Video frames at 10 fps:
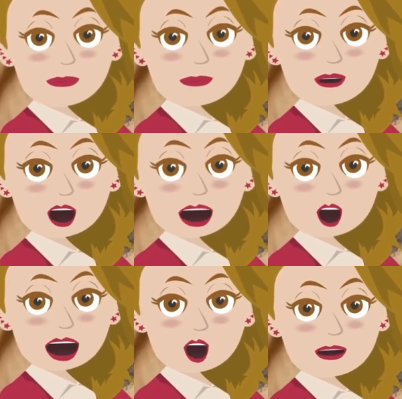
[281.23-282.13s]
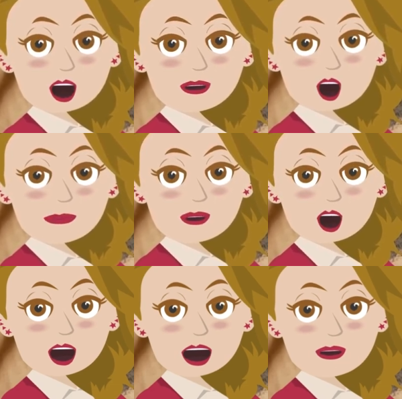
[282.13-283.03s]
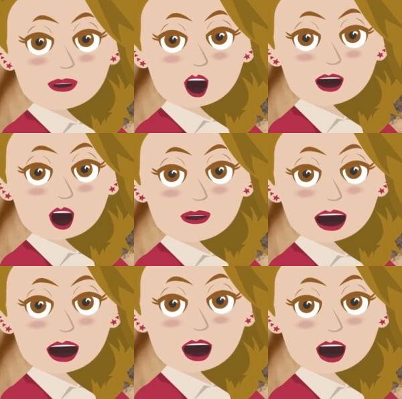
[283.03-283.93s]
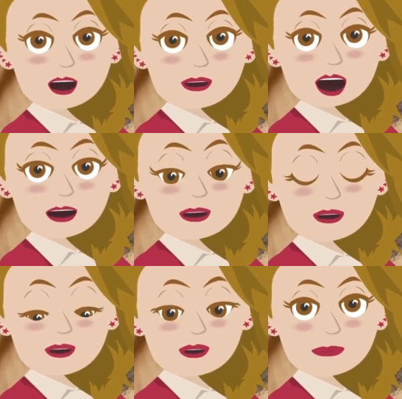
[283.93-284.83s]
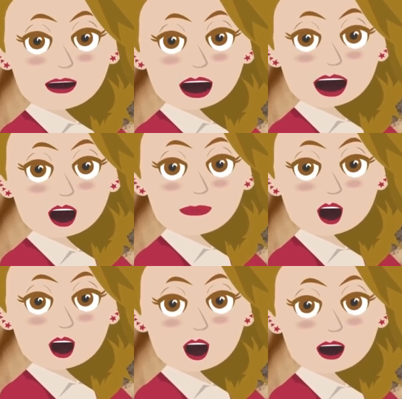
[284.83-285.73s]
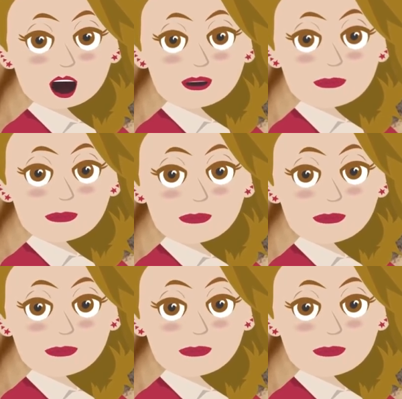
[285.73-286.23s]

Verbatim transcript: you will be continuously, you are already launching these